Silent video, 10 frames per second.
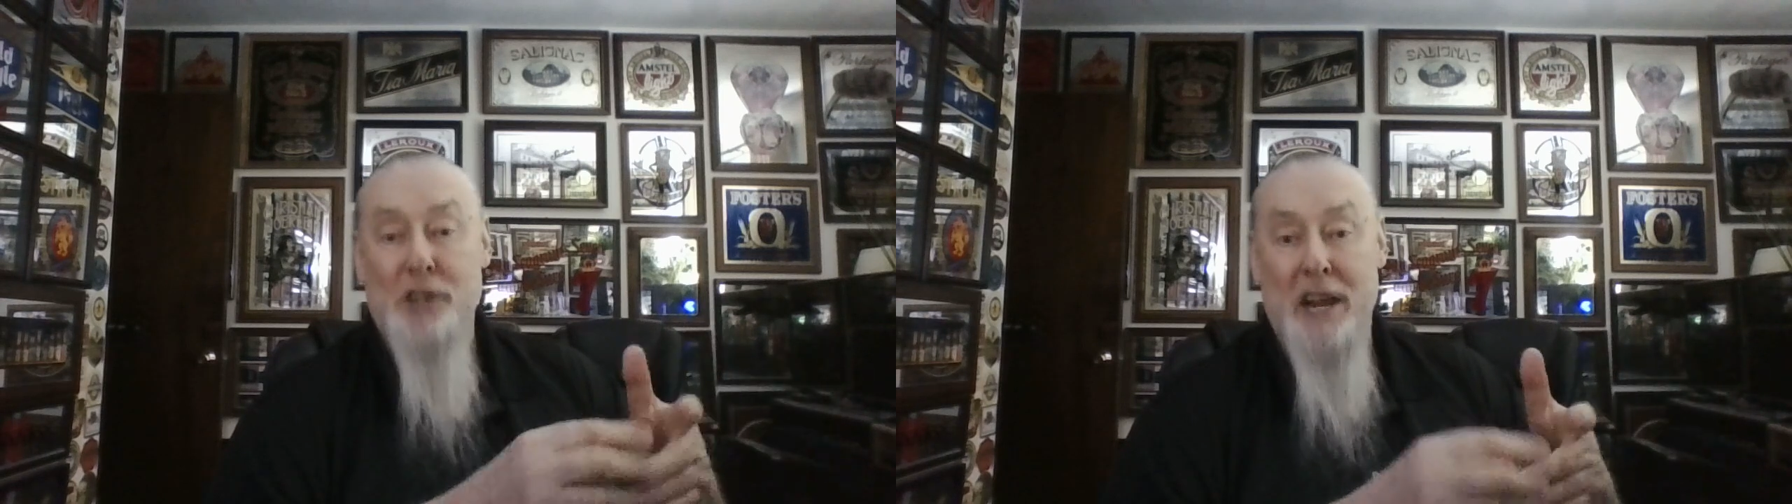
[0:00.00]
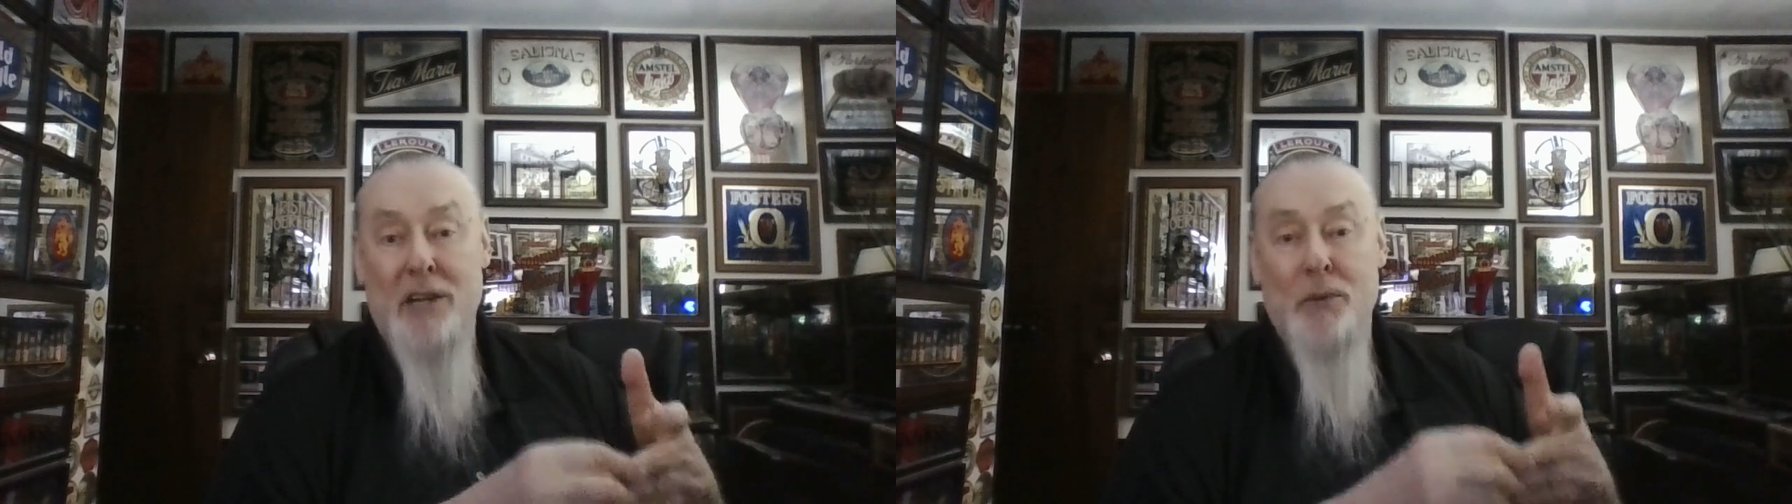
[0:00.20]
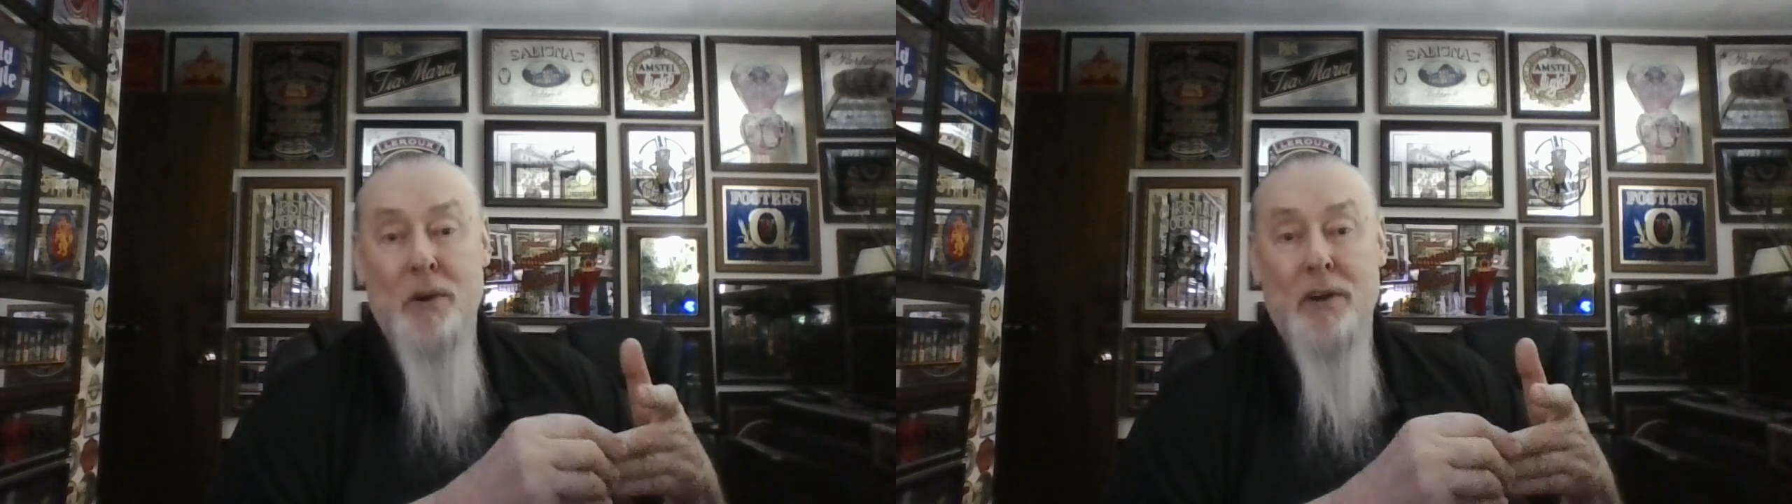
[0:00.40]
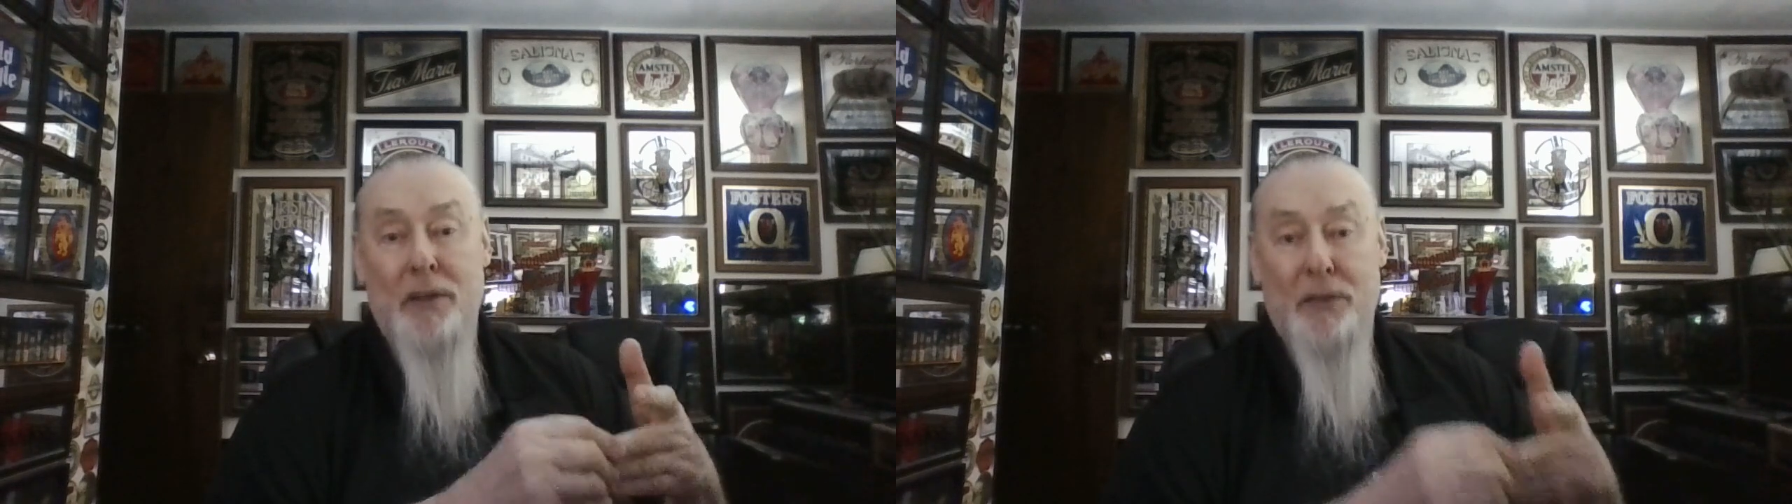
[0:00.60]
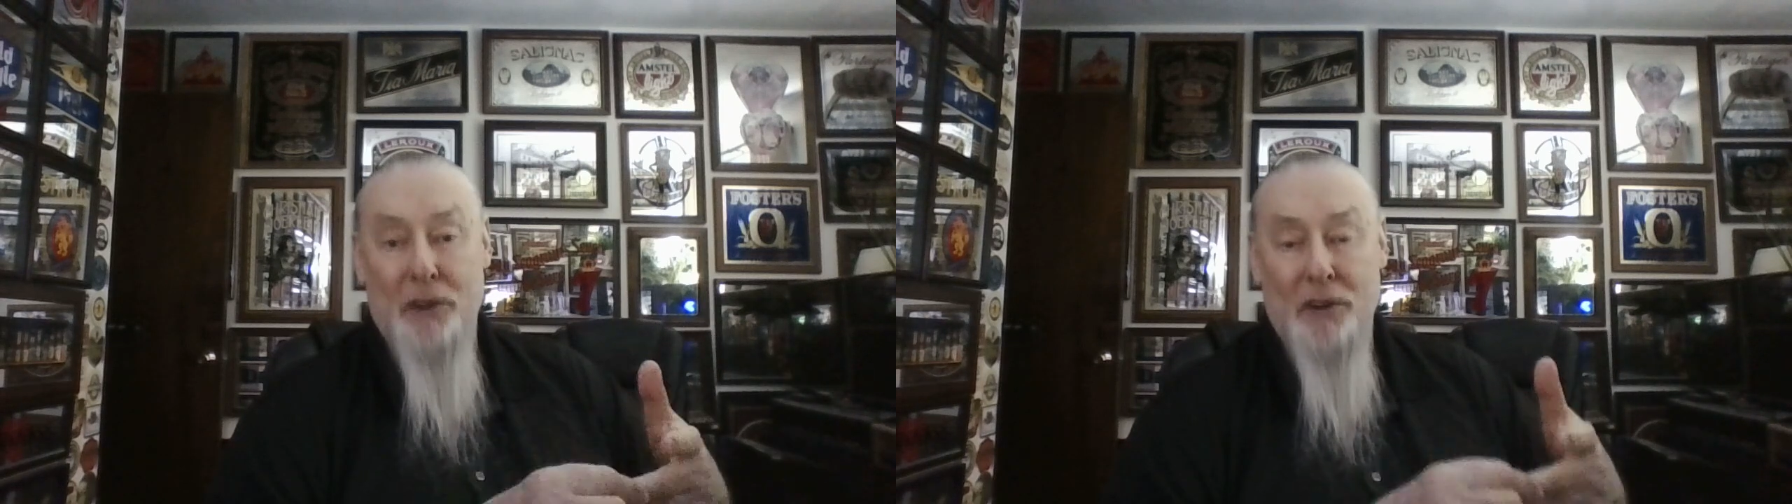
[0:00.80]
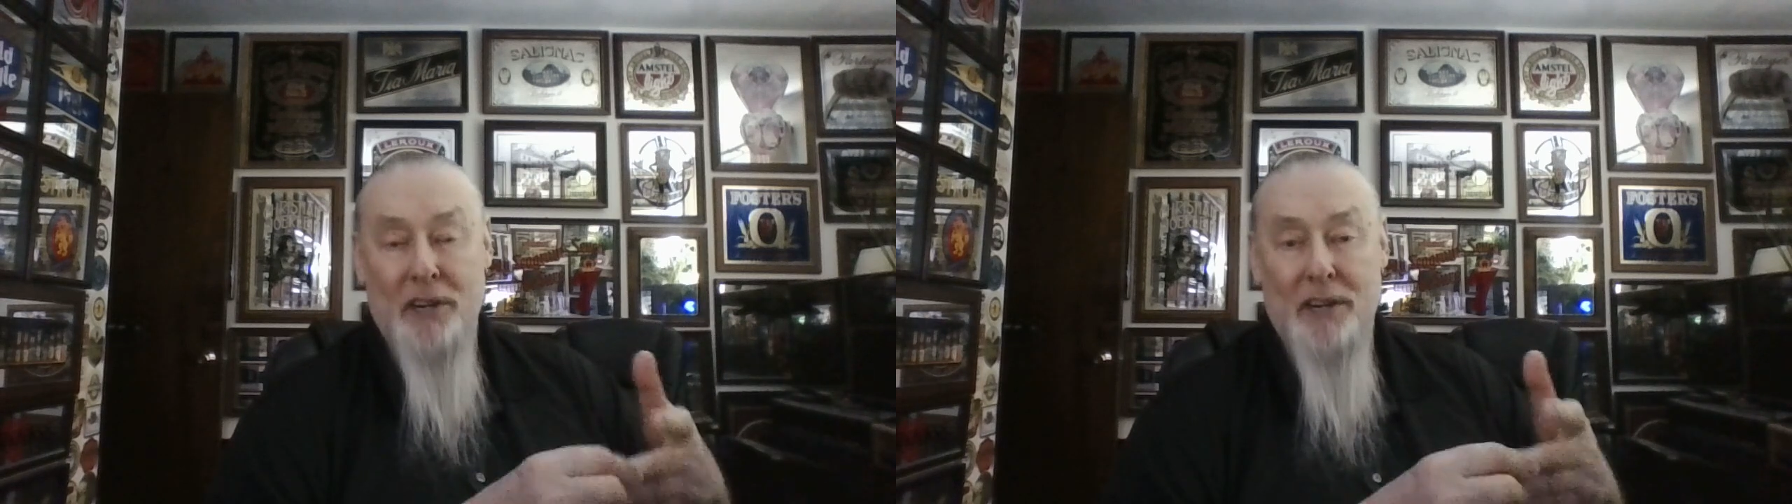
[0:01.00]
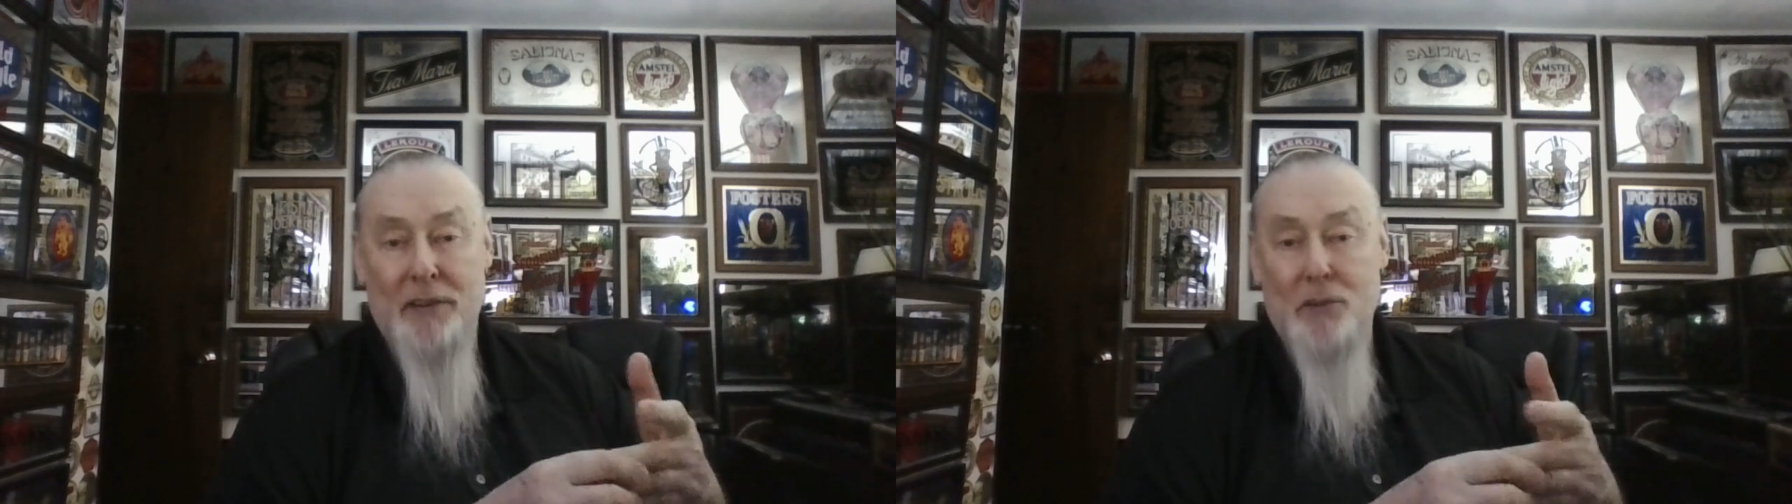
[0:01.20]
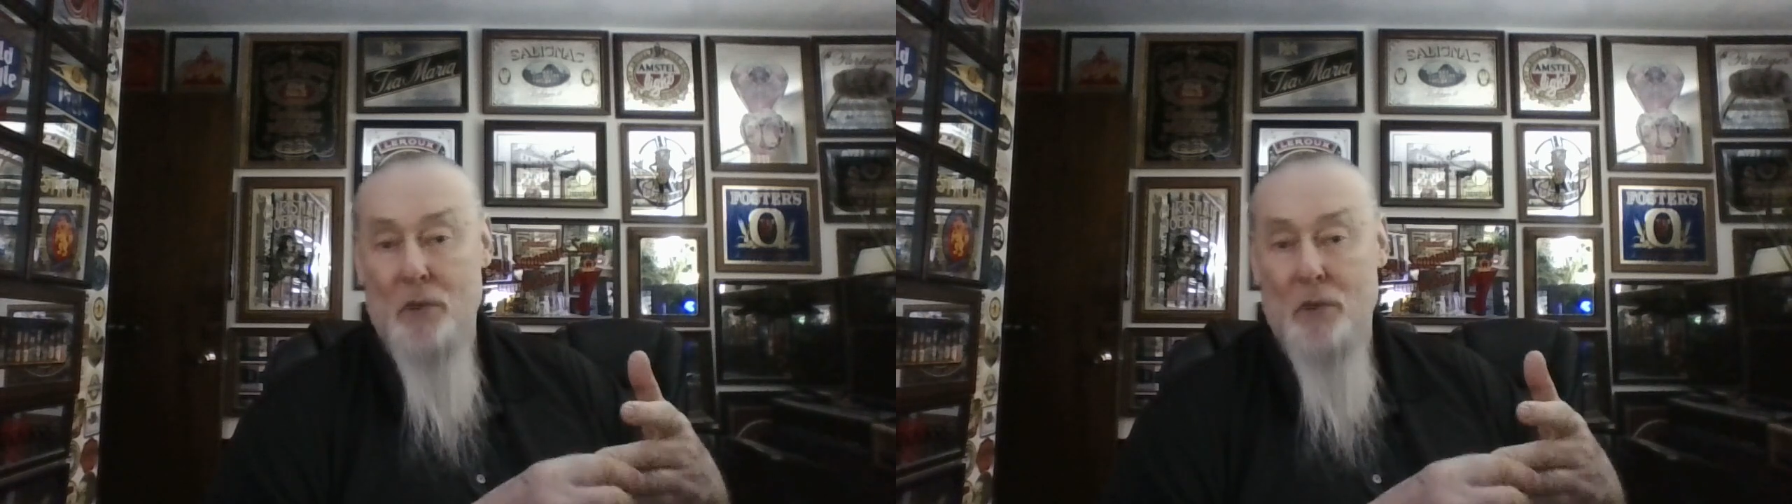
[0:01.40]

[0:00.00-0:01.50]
January 30th,